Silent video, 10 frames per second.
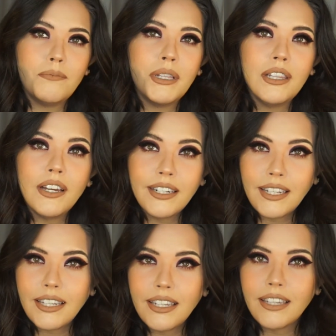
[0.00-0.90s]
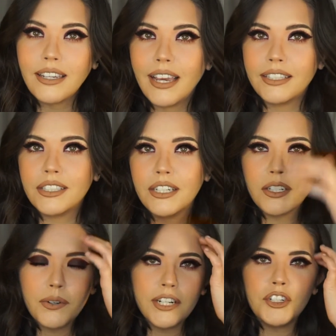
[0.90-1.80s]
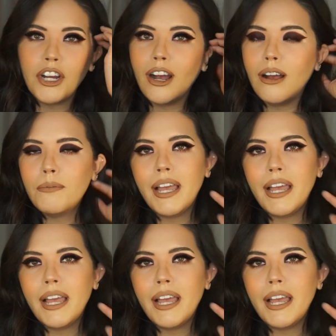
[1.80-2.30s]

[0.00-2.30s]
Milani has done a great job